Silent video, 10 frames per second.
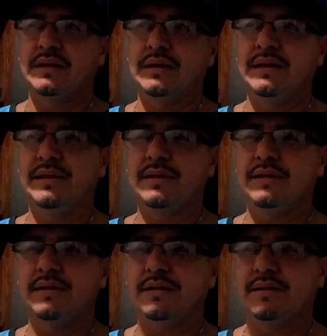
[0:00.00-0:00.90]

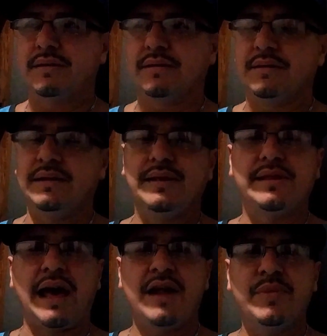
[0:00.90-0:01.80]
it's it's
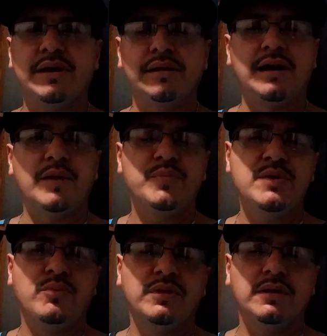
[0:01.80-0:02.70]
sad because a lot of
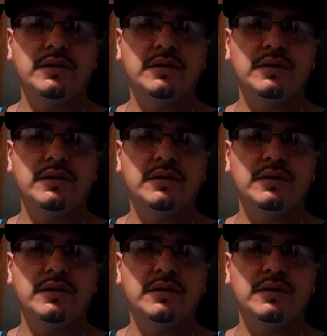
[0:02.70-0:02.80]
people that,